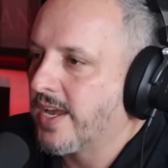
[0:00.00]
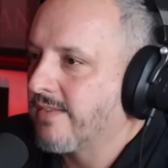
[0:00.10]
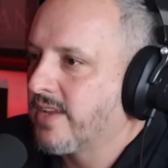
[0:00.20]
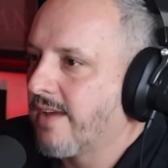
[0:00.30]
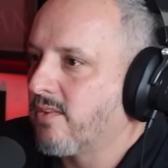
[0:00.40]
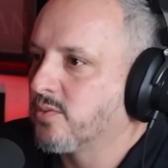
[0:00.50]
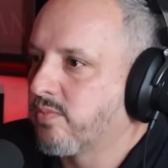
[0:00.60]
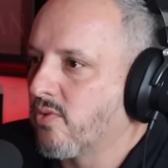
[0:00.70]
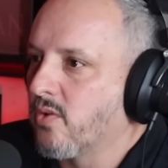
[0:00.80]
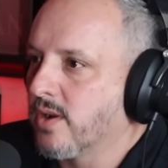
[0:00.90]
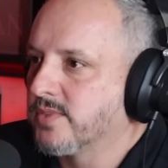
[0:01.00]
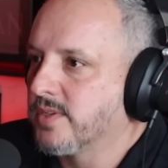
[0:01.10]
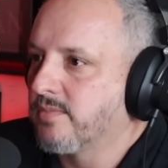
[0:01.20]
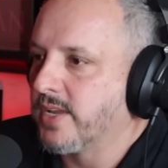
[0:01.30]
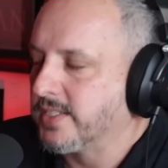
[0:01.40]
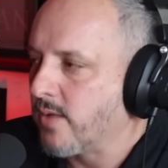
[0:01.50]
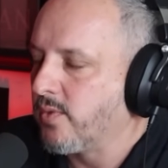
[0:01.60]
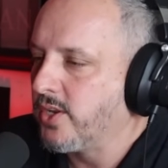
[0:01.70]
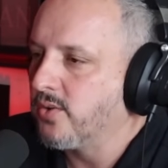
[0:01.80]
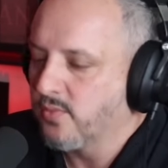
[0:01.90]
You have to have those programs in place. And
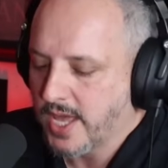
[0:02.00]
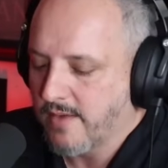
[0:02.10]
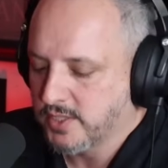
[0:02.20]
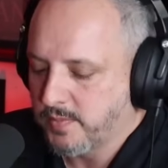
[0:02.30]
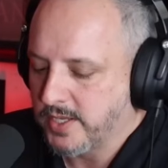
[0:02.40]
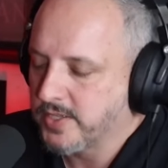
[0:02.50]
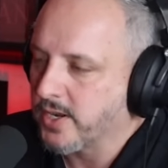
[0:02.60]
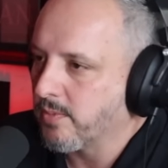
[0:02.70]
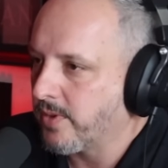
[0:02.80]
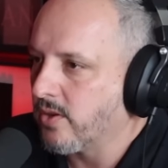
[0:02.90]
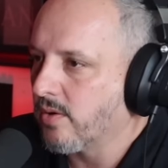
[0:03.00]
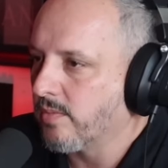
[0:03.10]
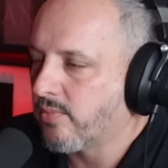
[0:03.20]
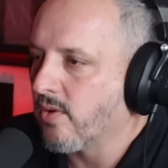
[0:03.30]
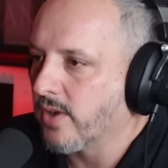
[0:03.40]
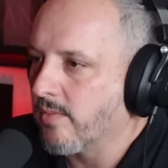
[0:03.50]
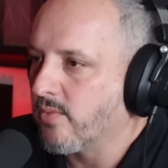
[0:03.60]
we do. We have a speech therapy program.